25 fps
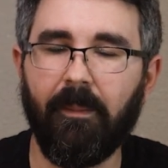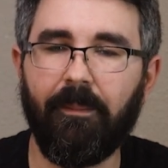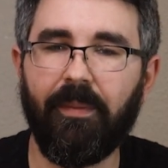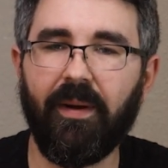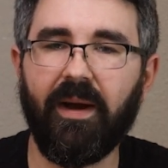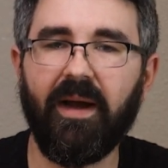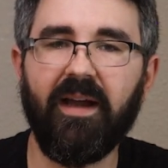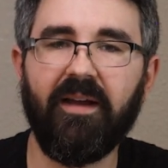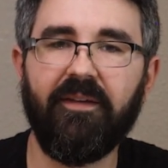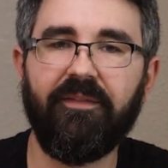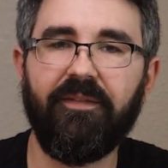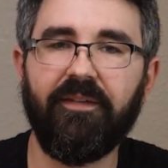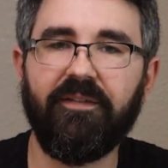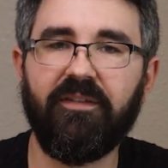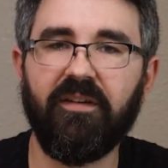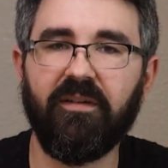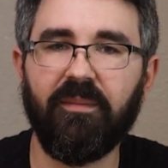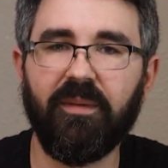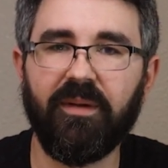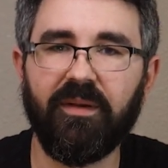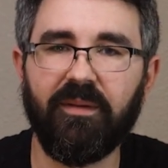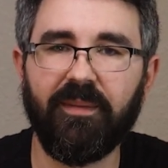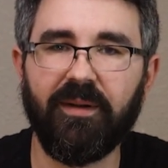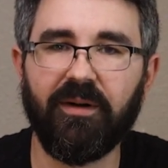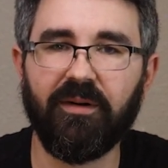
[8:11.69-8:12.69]
buy a 50
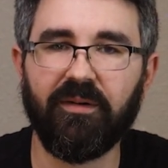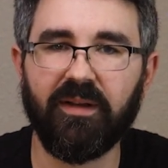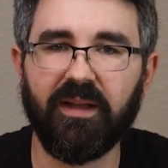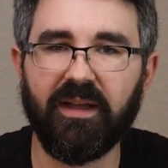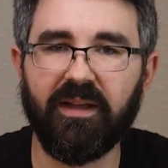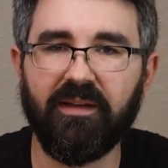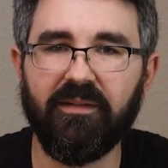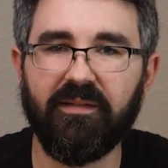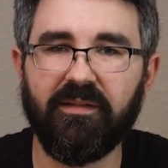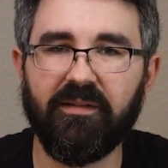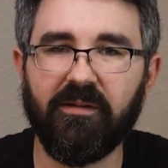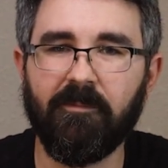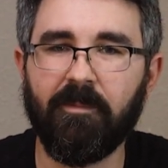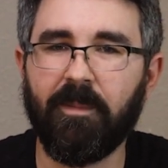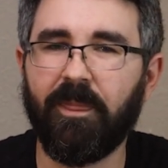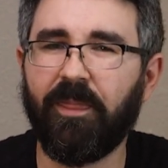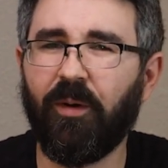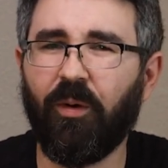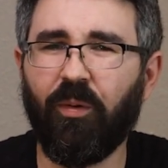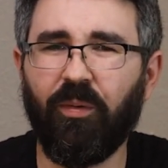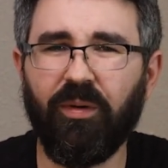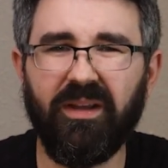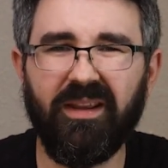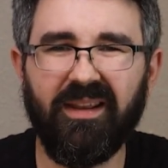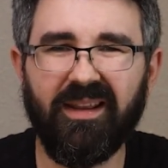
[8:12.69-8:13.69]
millimeter lens.
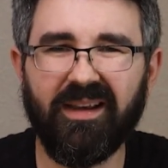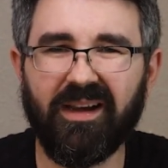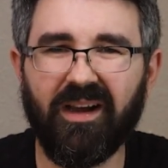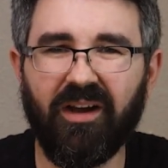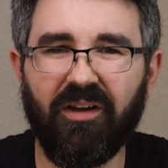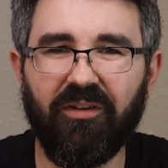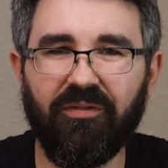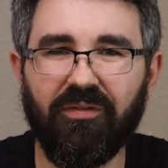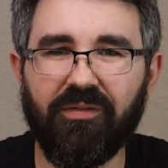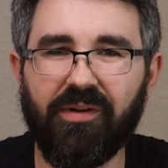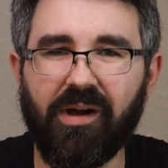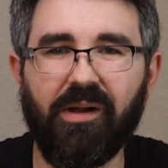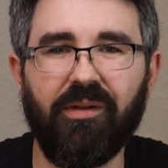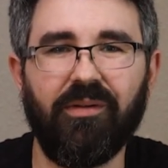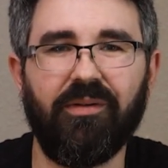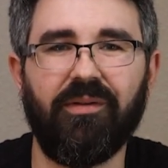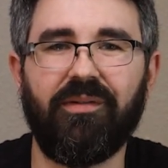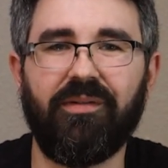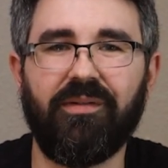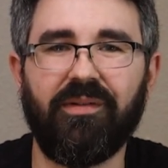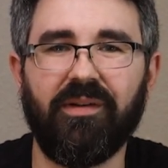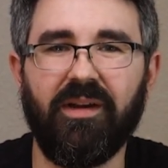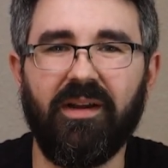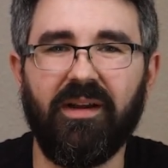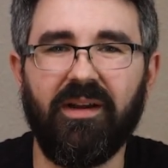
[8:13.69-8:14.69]
They're only like
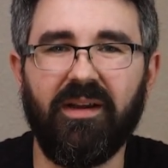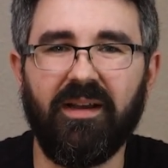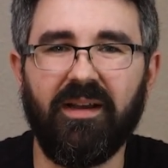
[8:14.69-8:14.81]
$100.